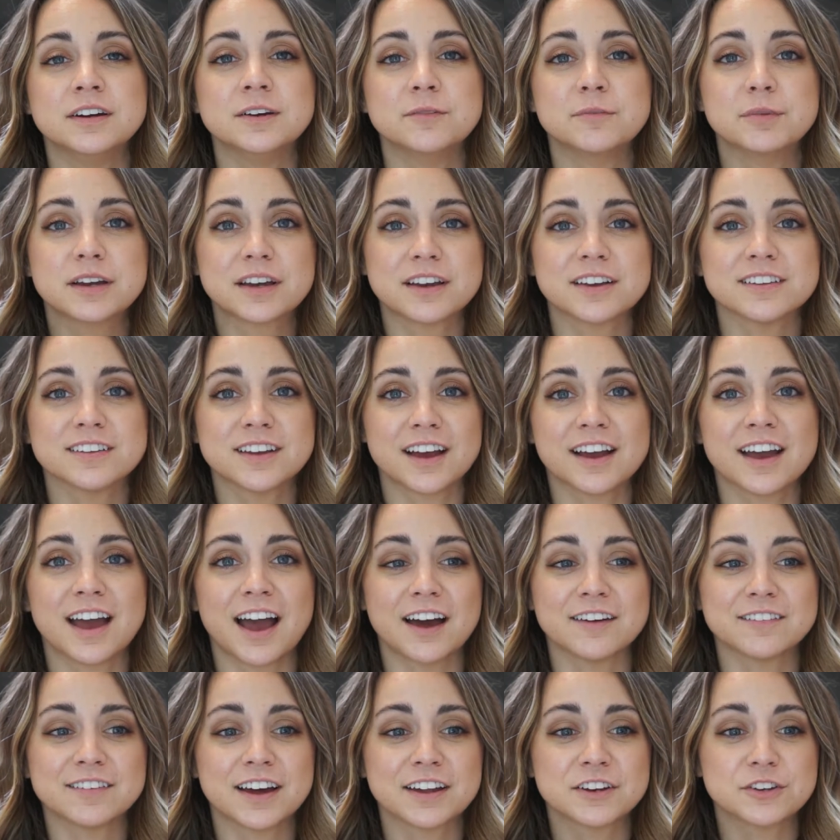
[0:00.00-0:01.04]
Because I
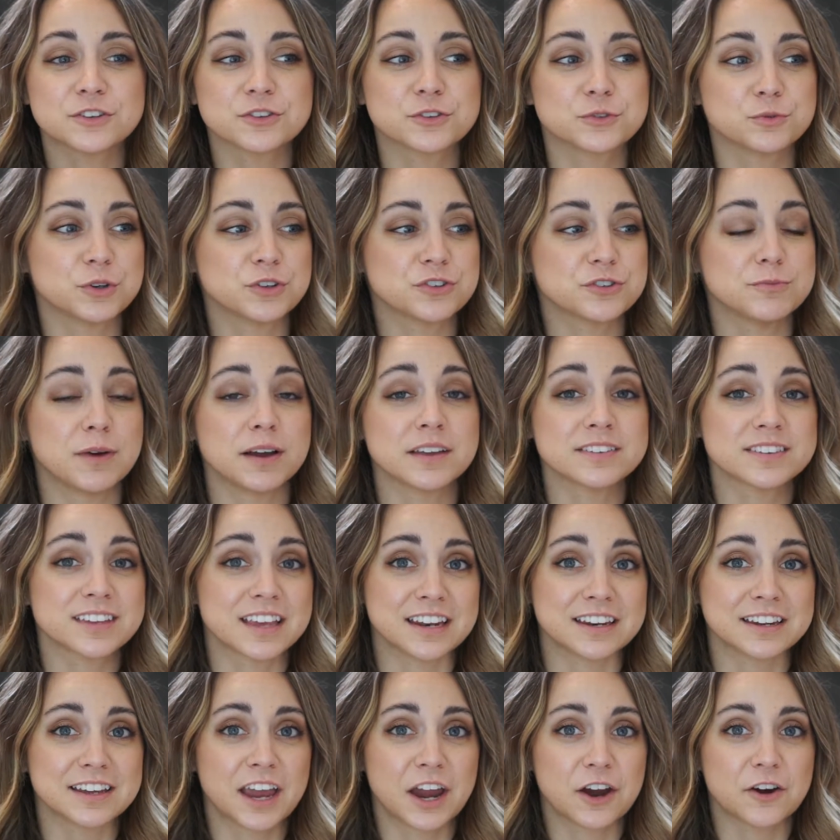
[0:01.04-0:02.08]
have had to switch my
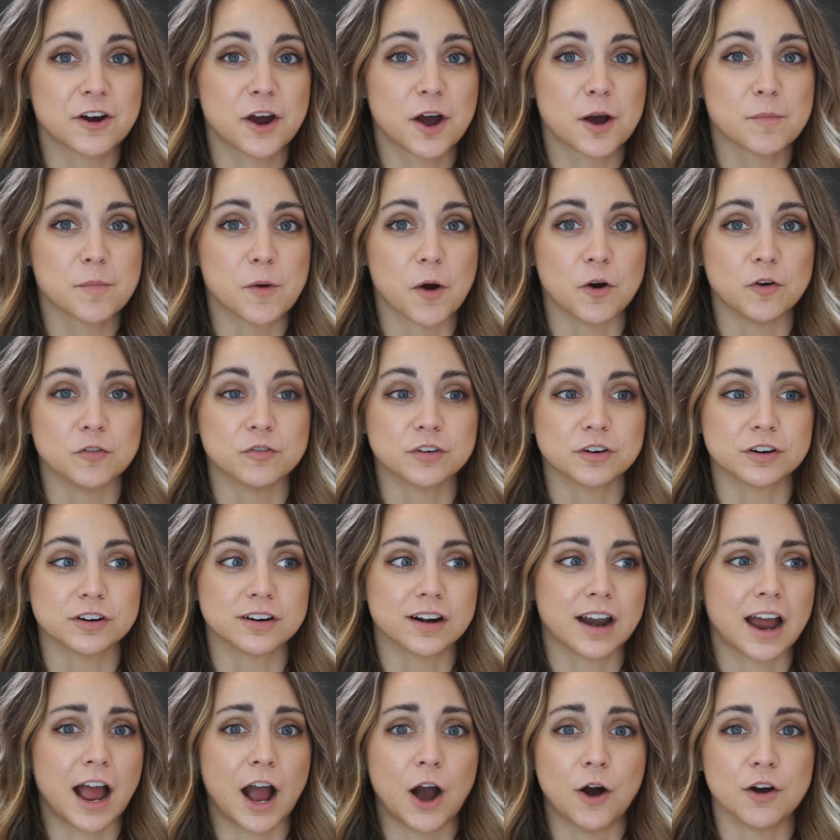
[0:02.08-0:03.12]
skincare up over
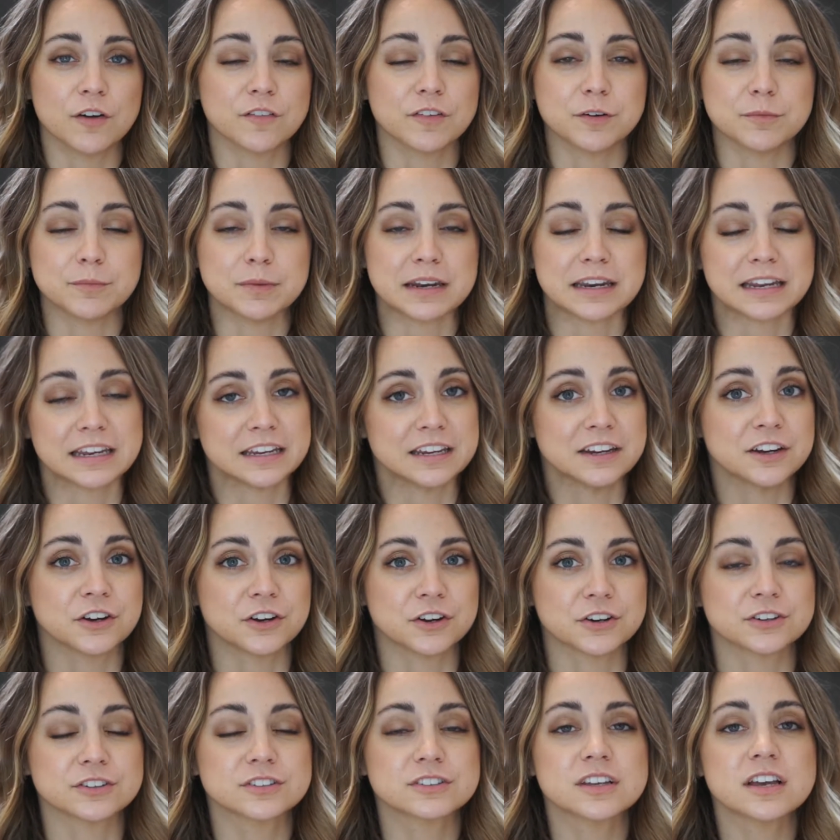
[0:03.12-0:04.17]
however many
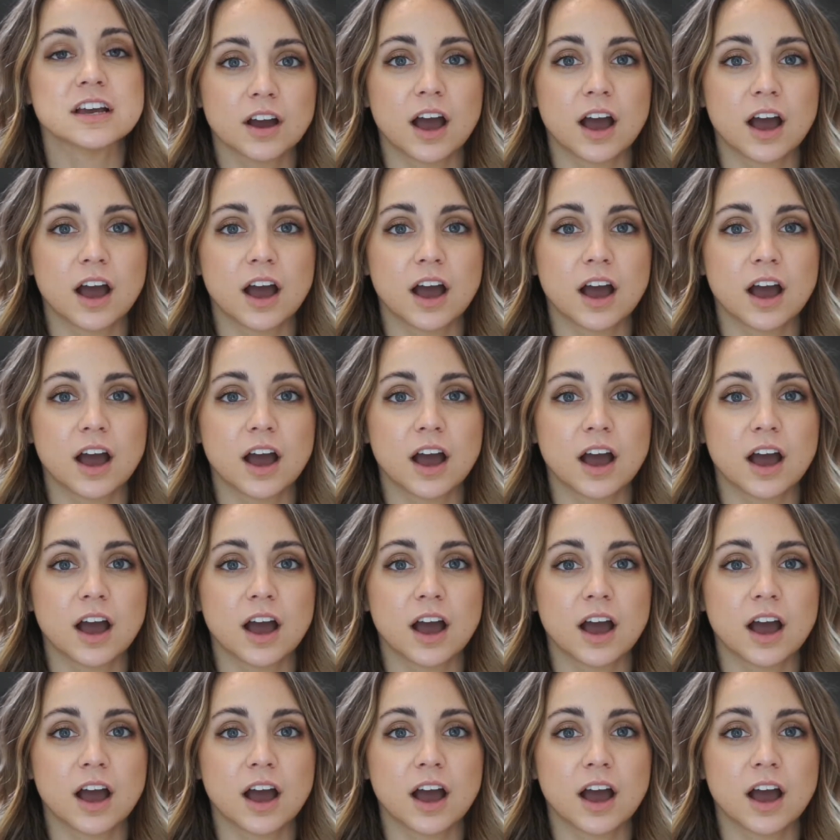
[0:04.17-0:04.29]
years,